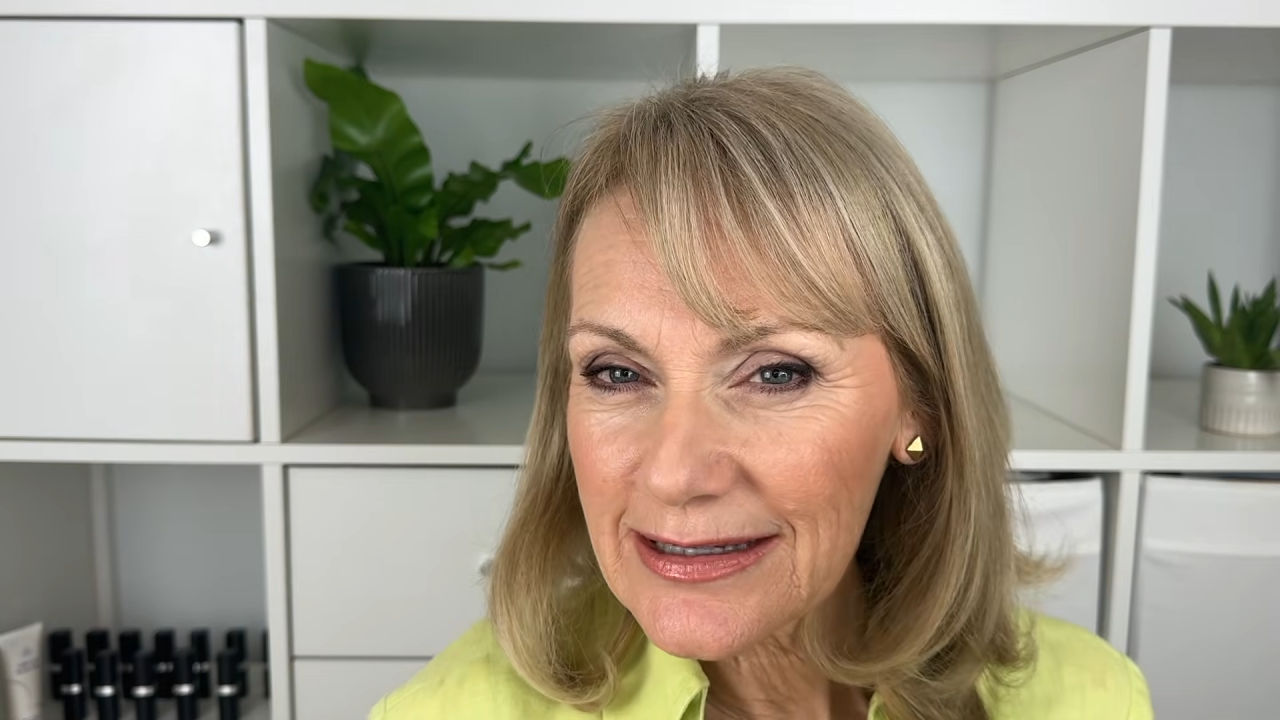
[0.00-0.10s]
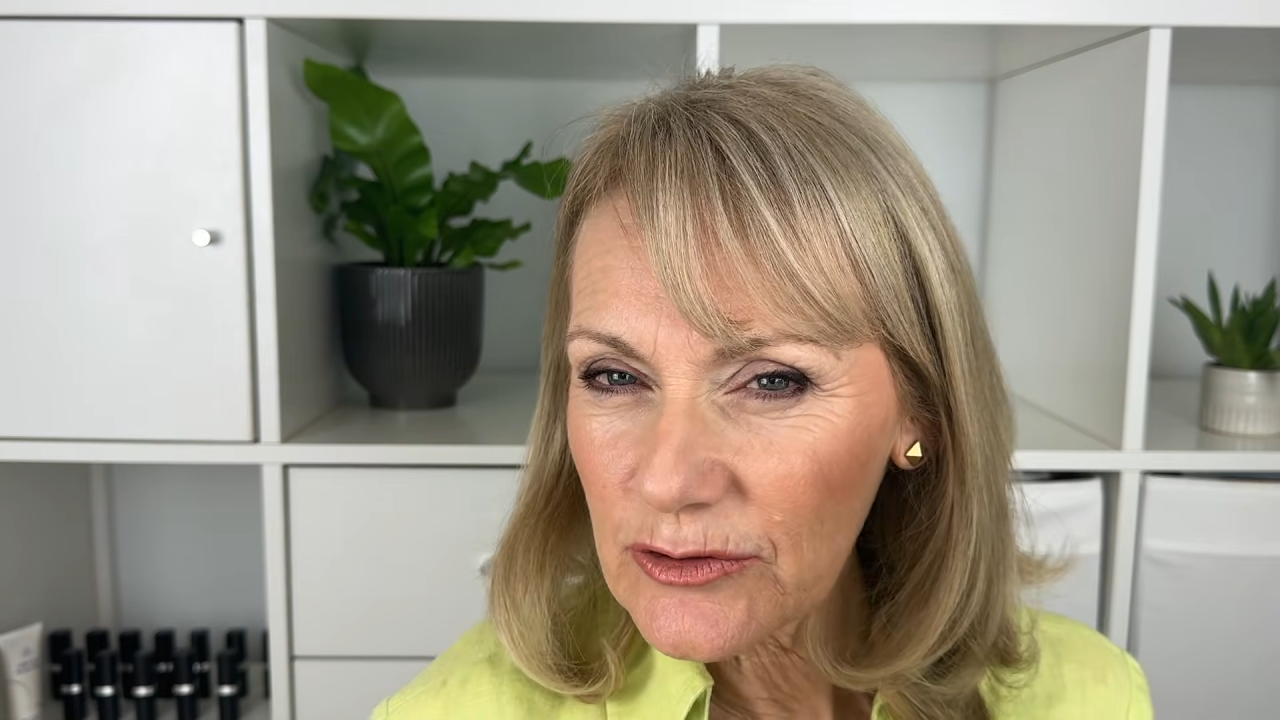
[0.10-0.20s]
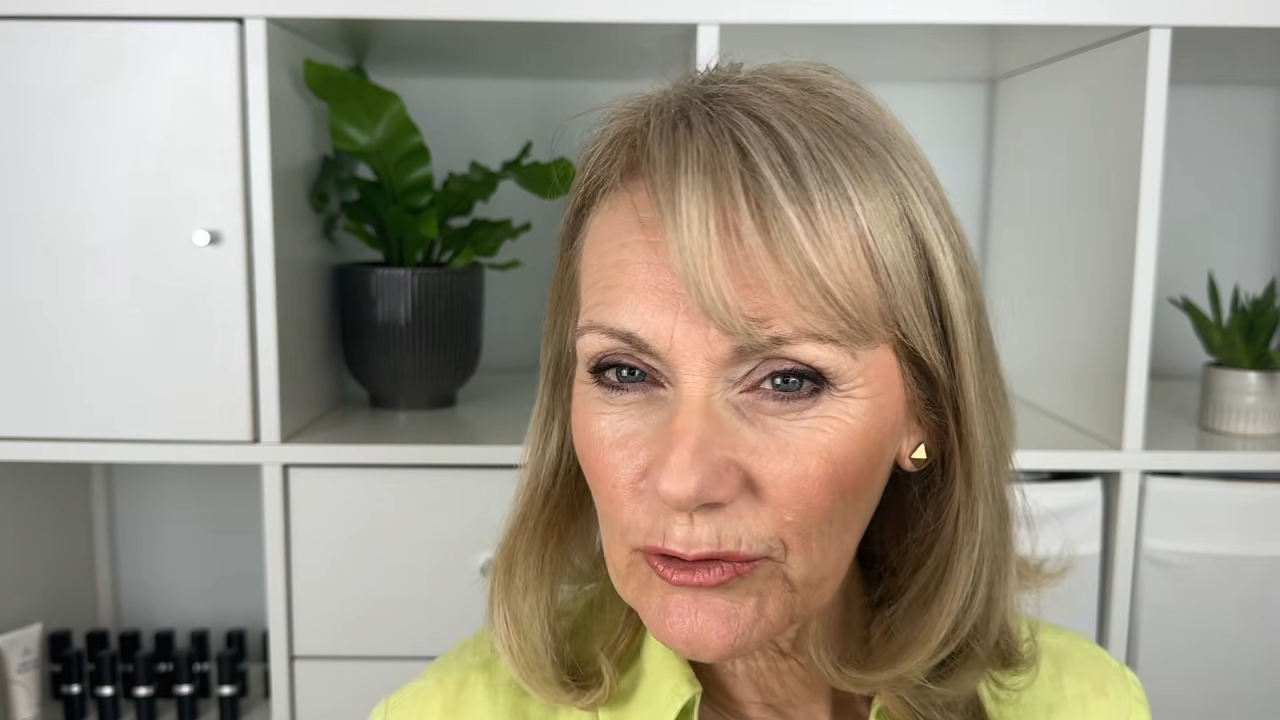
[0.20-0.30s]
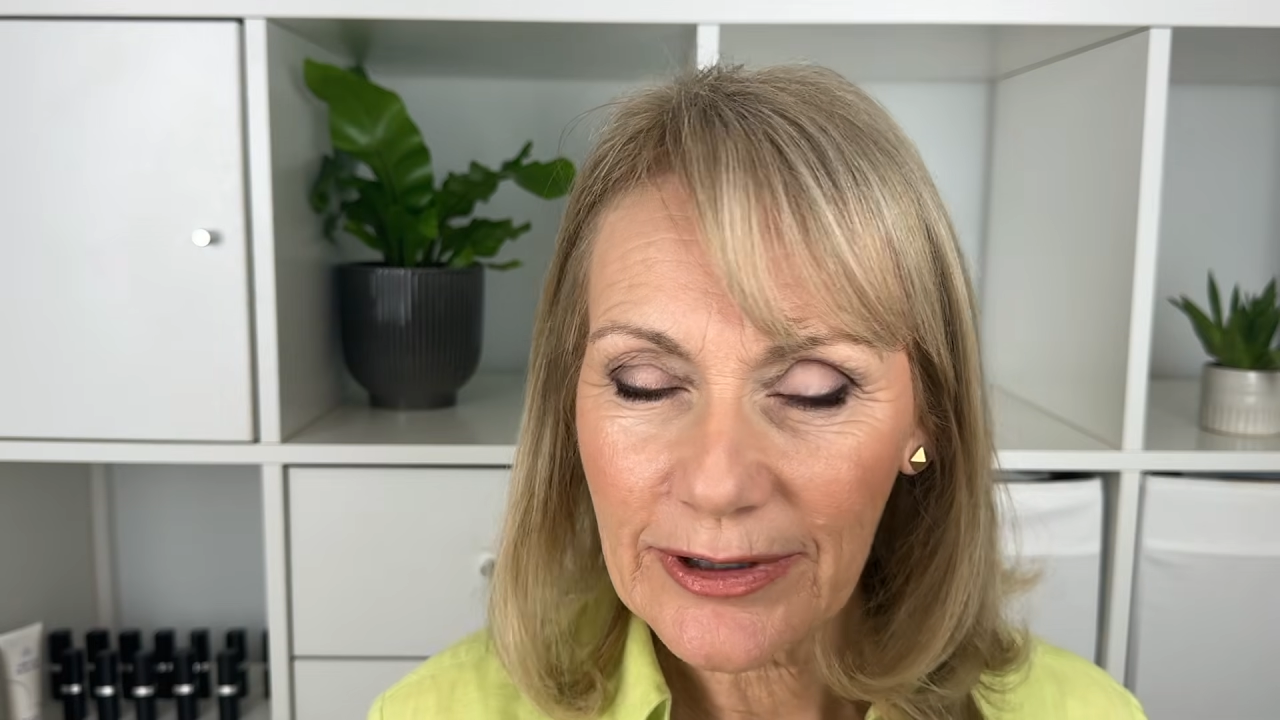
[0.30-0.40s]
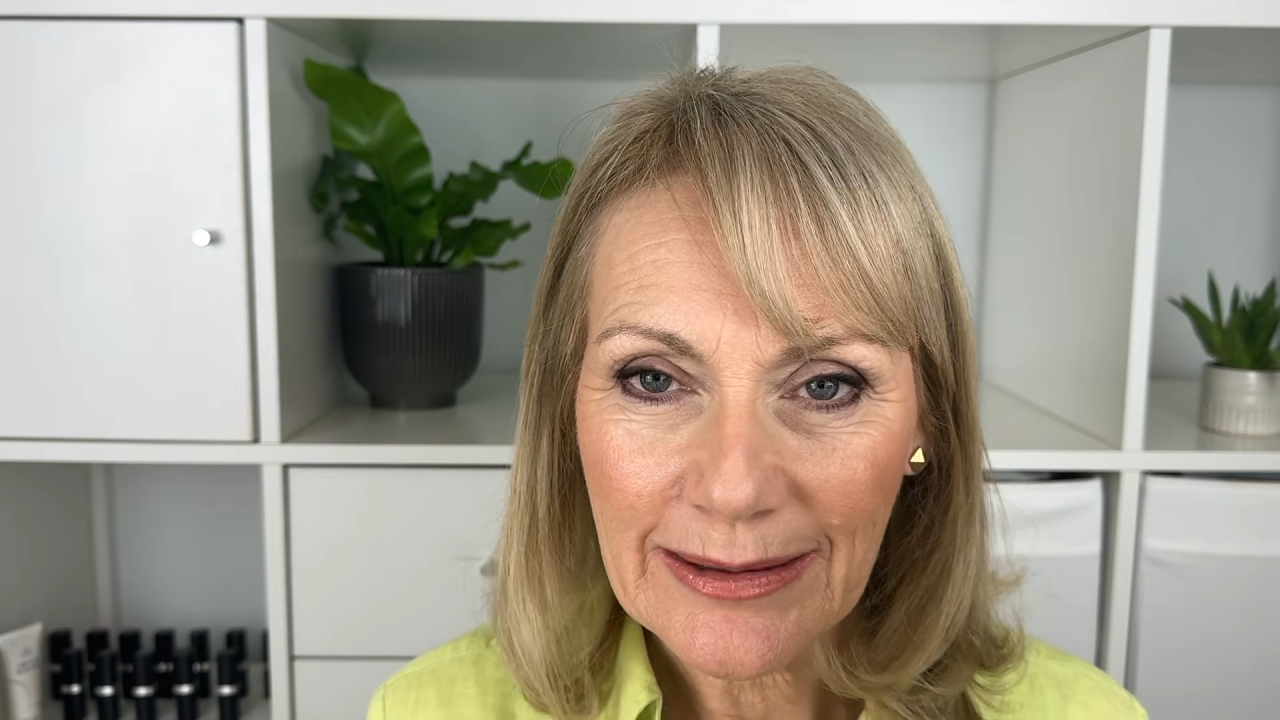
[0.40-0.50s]

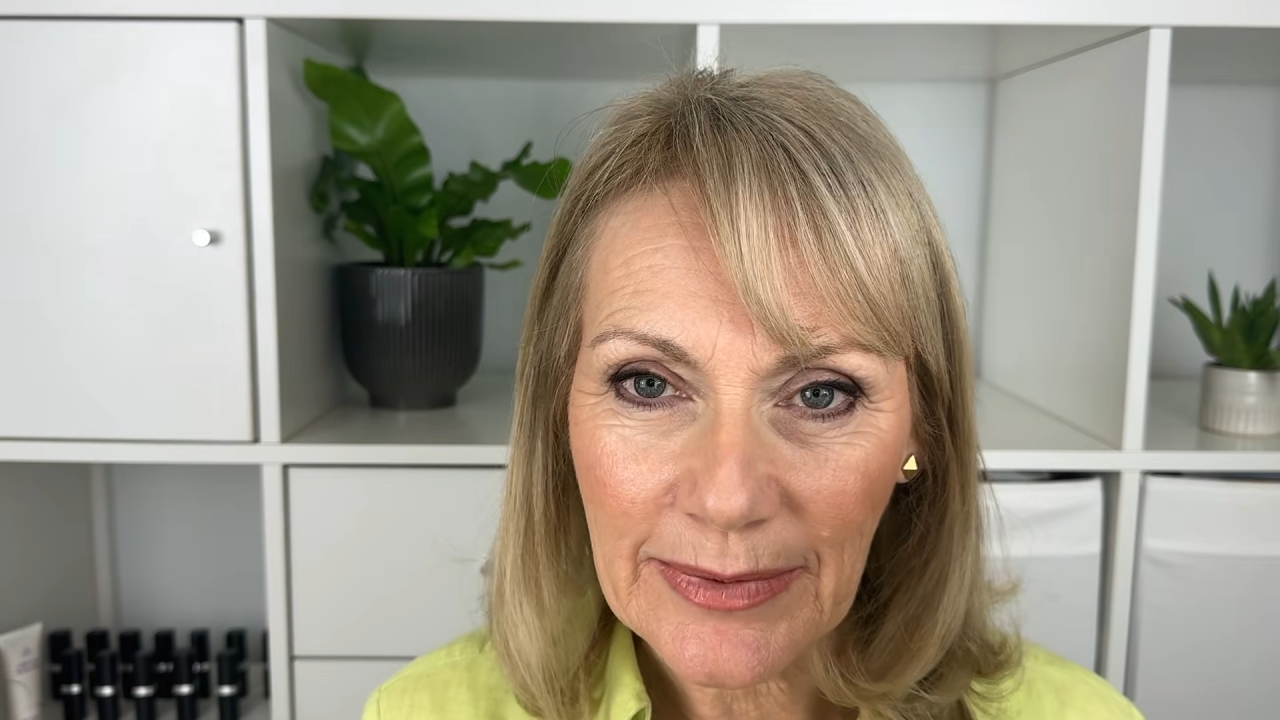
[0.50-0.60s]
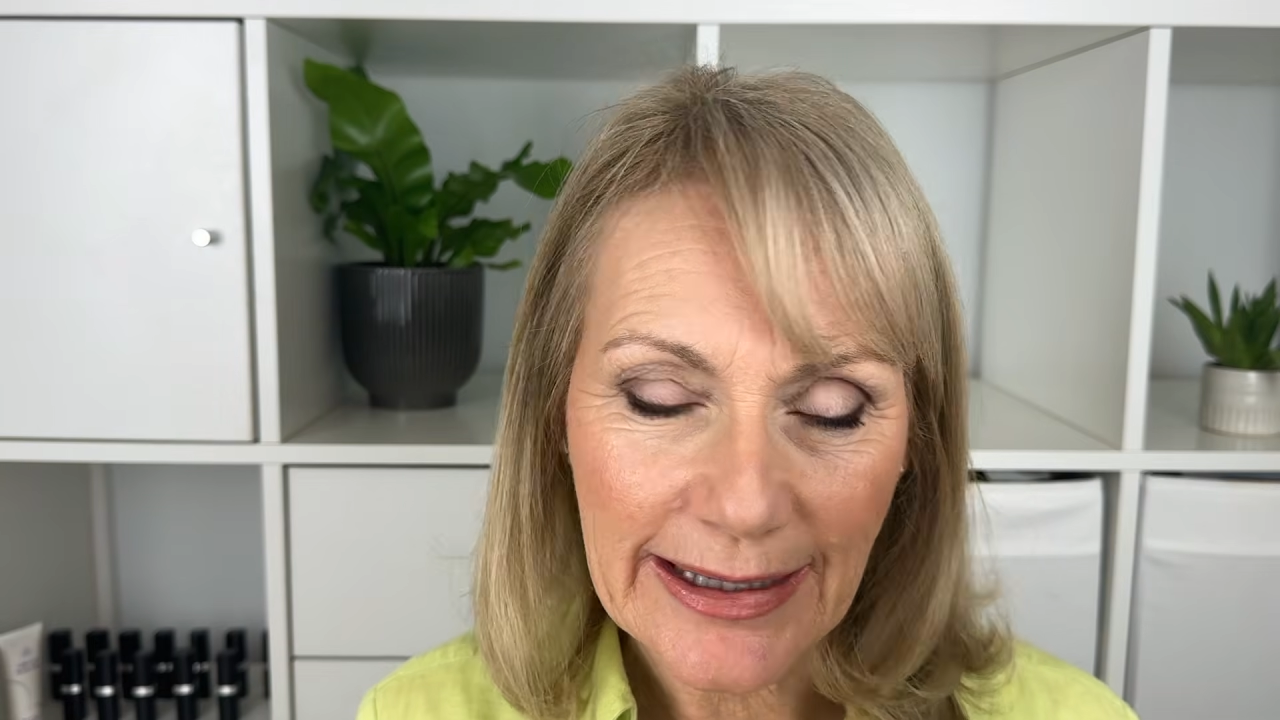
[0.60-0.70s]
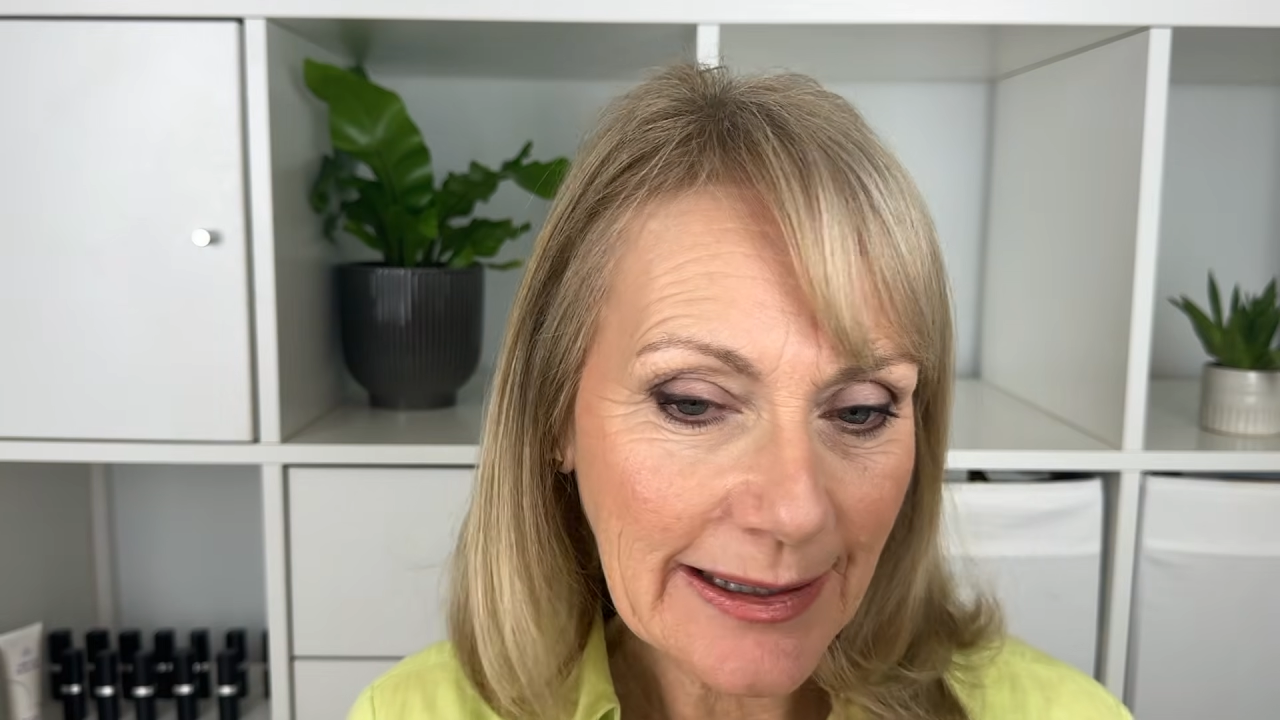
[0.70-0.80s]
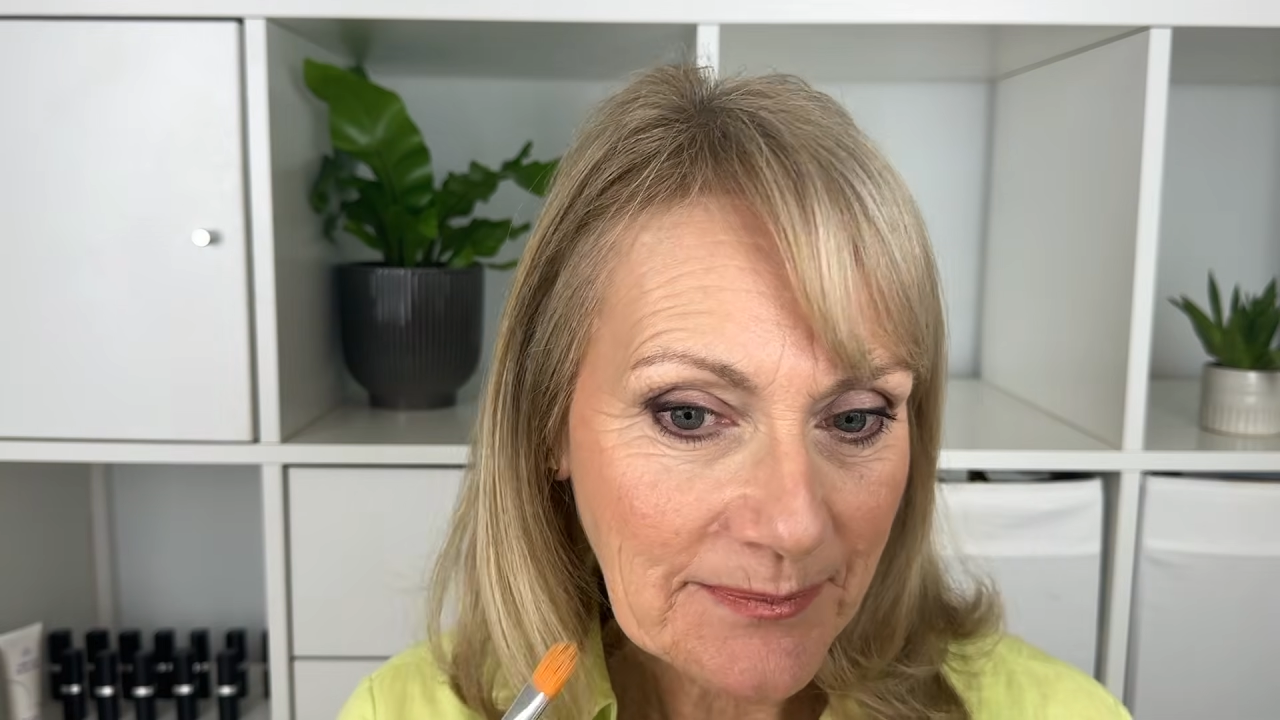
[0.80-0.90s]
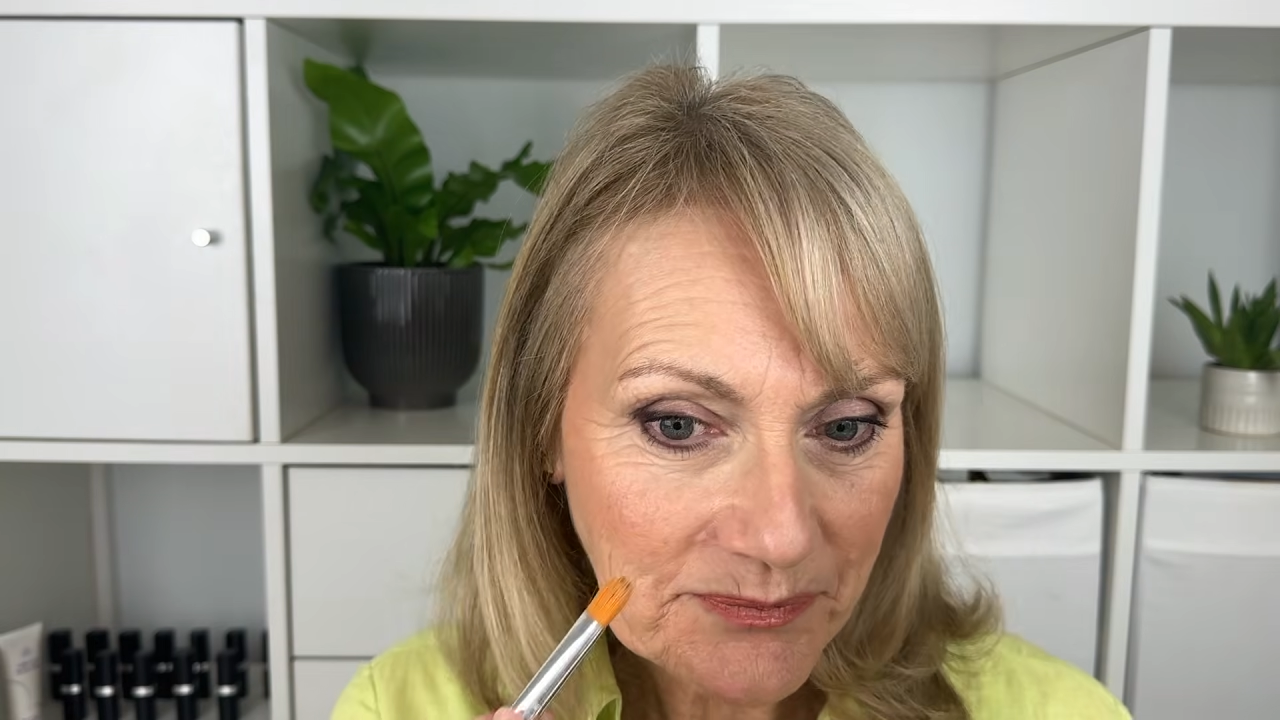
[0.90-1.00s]

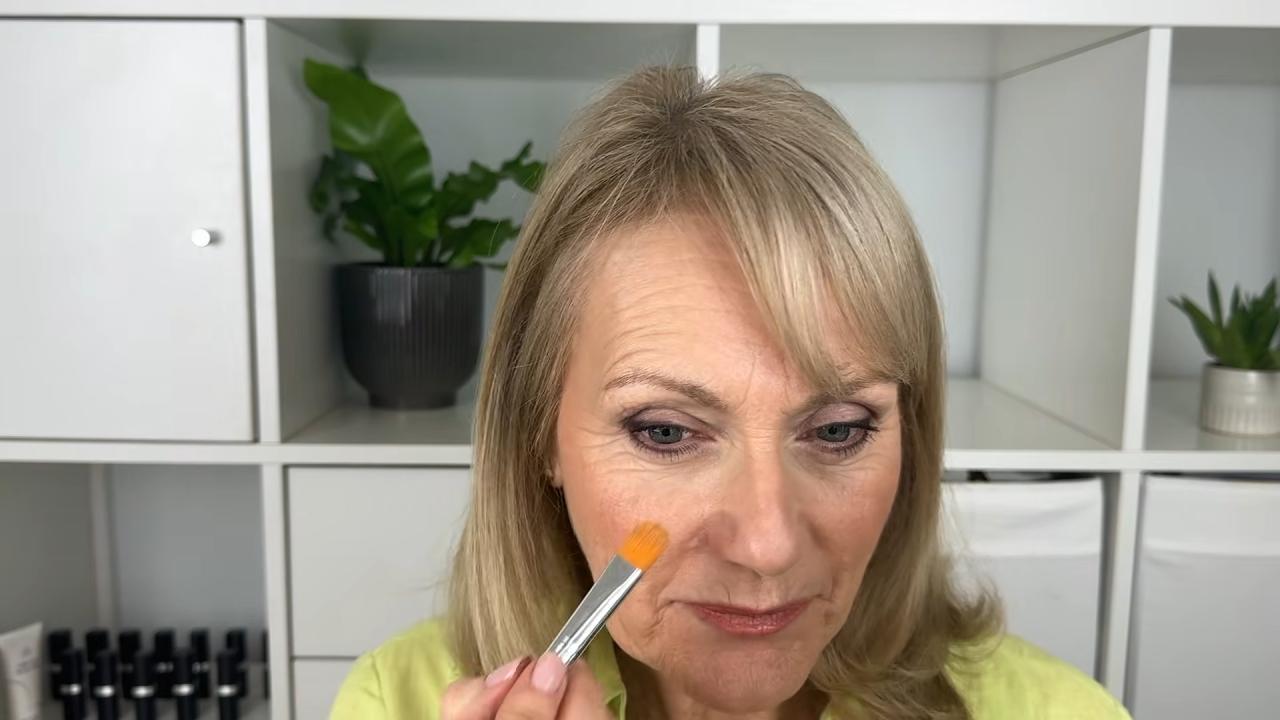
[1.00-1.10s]
creamy,